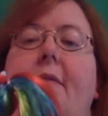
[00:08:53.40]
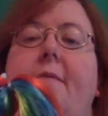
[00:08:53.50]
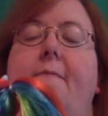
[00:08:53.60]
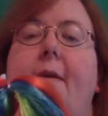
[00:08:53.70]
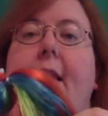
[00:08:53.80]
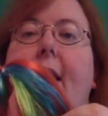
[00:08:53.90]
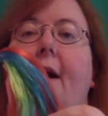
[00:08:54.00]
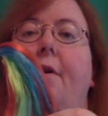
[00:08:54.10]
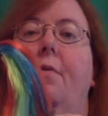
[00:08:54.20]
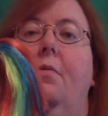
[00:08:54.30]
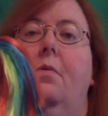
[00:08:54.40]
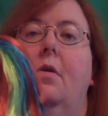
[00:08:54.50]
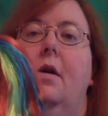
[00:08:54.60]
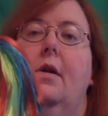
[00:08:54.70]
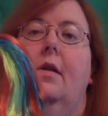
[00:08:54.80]
in the video
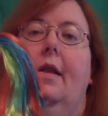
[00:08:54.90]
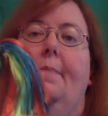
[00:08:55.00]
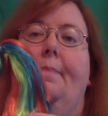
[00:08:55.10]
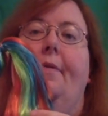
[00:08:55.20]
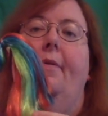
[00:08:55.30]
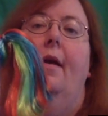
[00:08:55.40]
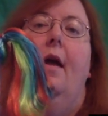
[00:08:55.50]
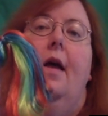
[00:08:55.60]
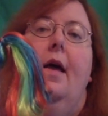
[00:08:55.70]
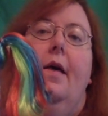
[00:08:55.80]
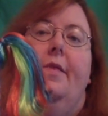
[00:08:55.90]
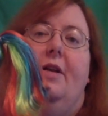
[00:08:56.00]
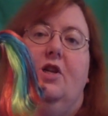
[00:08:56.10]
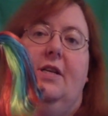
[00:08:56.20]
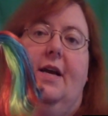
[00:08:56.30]
clips
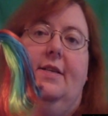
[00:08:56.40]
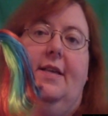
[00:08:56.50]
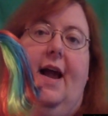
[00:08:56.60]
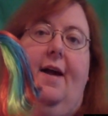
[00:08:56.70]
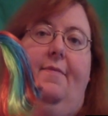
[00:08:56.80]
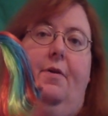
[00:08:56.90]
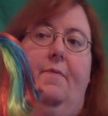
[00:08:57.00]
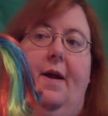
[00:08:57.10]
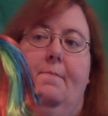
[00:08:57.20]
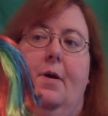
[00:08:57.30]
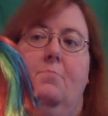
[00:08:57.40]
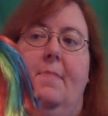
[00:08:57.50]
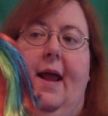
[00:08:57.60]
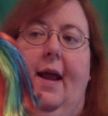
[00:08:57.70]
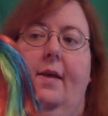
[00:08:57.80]
that she does have her rainbow
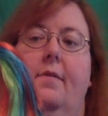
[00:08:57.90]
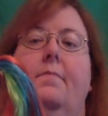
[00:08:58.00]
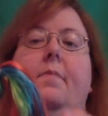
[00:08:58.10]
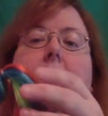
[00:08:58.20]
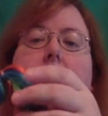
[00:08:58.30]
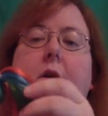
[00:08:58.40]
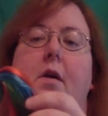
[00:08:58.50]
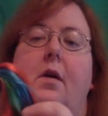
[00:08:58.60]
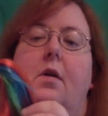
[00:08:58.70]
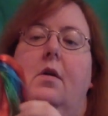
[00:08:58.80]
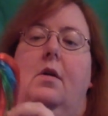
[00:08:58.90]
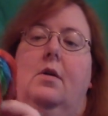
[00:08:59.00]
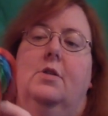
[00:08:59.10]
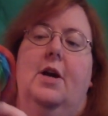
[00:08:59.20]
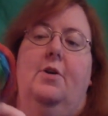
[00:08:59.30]
mane.
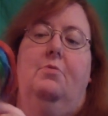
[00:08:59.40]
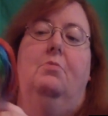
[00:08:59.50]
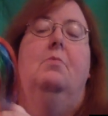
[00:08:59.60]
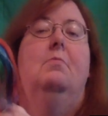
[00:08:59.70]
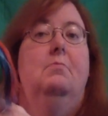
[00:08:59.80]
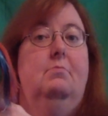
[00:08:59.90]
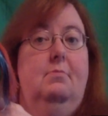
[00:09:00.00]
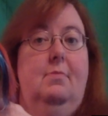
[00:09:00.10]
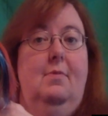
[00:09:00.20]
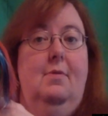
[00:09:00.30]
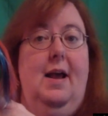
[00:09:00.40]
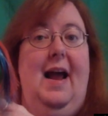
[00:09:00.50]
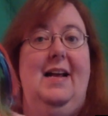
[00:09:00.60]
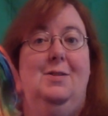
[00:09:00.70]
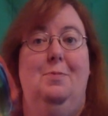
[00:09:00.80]
So
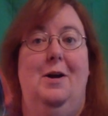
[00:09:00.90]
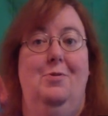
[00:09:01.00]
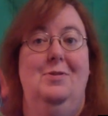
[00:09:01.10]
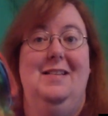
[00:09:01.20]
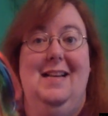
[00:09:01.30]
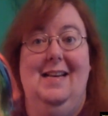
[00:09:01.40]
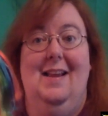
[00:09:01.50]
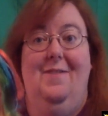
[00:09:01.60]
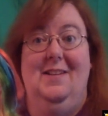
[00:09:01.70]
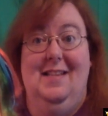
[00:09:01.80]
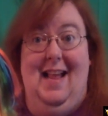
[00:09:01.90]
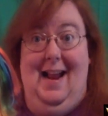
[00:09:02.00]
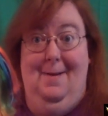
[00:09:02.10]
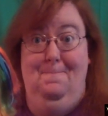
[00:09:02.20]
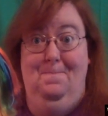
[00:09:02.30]
Hasbro did give us
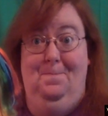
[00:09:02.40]
that.